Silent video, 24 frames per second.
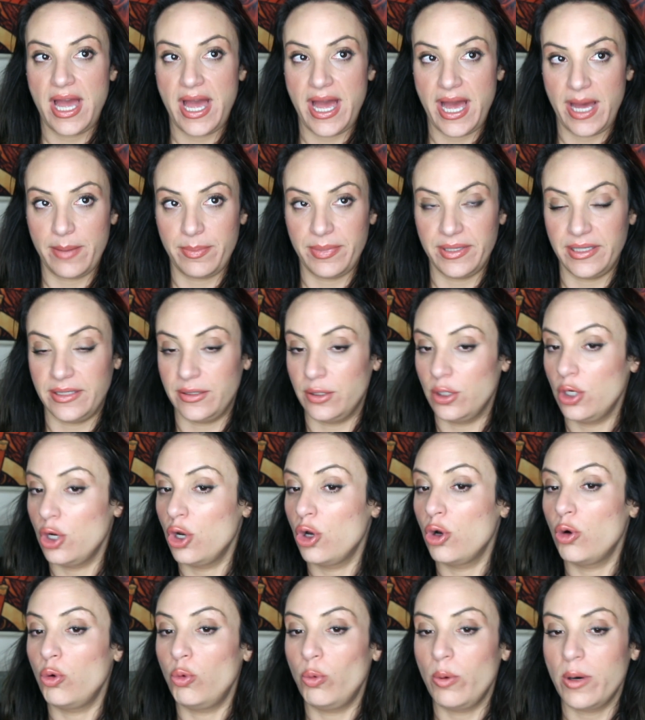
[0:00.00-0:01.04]
happen.
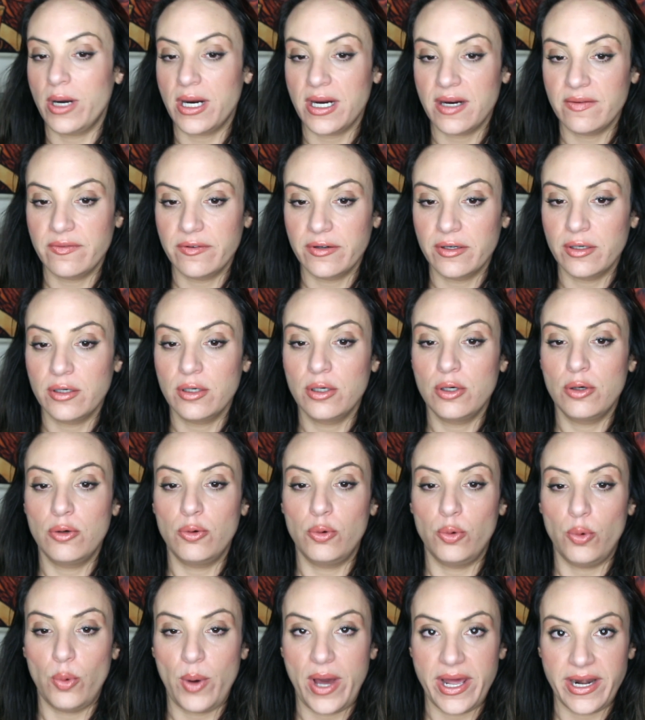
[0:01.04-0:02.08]
Wherever,
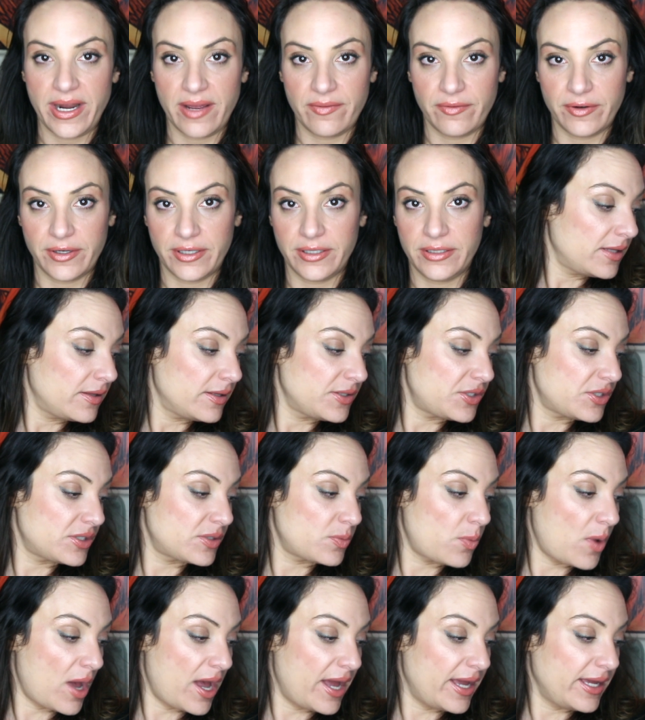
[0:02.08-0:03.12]
whenever, which
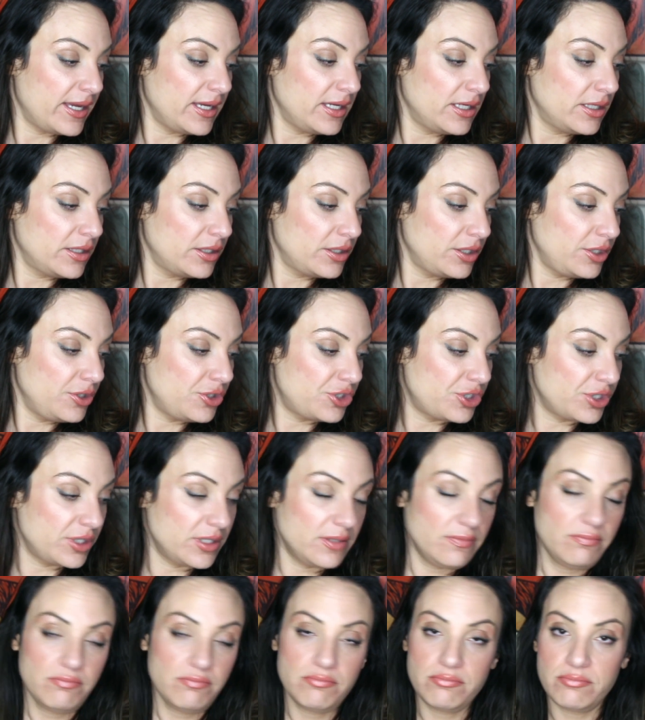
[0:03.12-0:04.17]
is why you
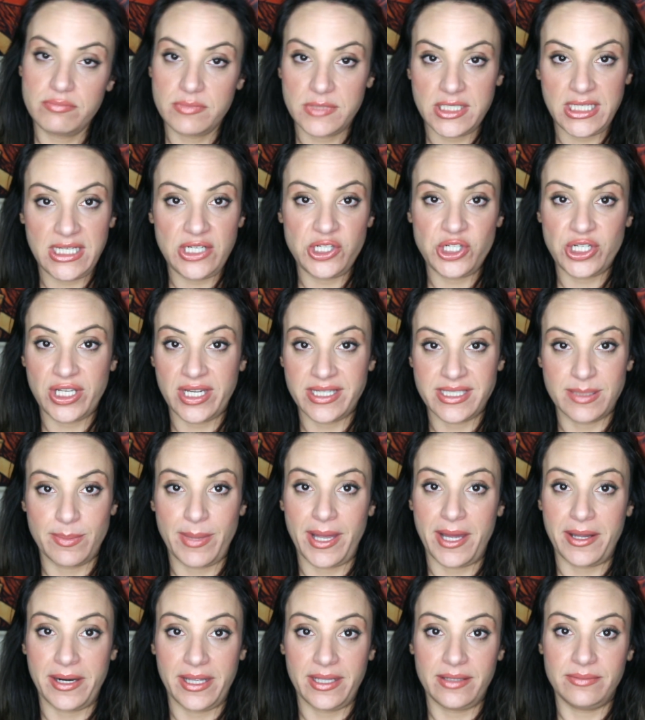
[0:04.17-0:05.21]
should teach kids
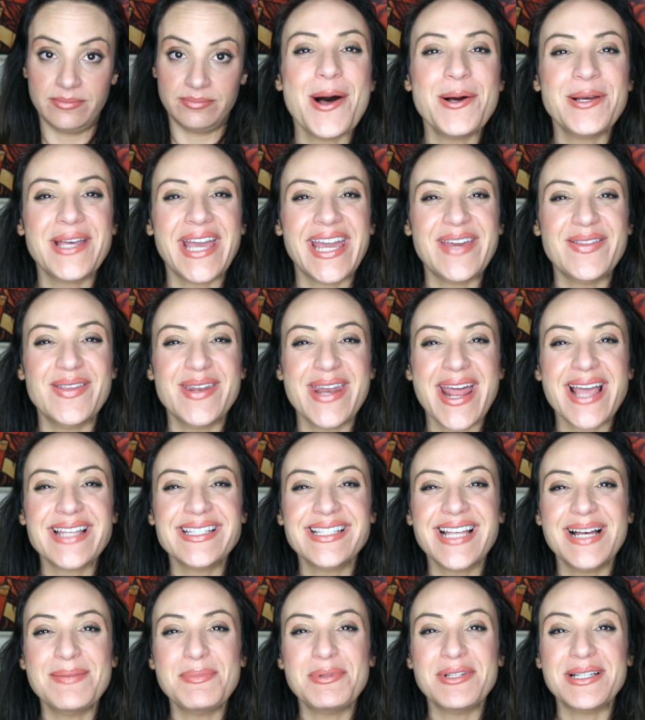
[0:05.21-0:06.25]
about it. Okay, the next
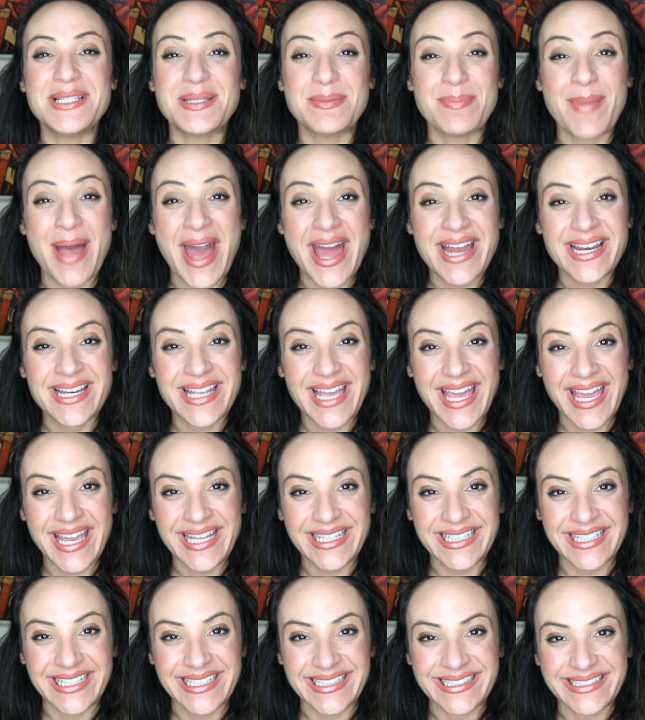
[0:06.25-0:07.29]
couple is Matt and
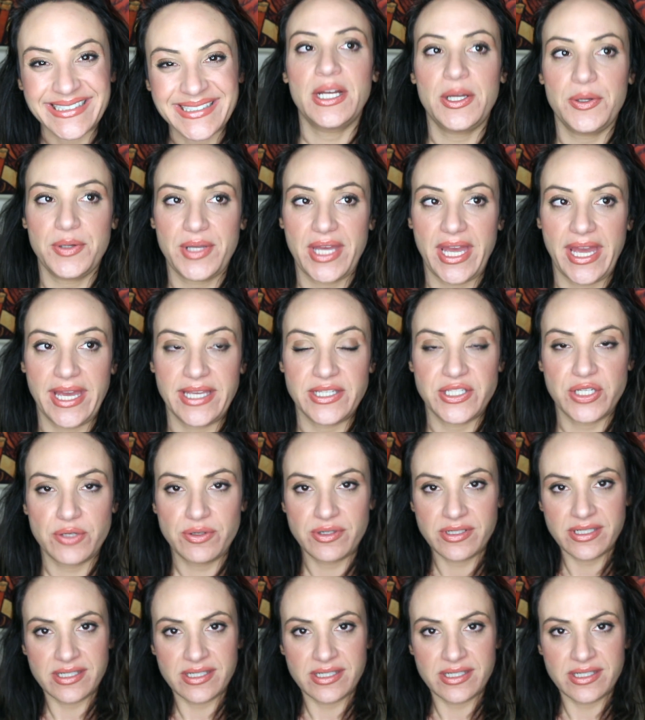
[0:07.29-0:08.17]
Kaitlin. Okay, so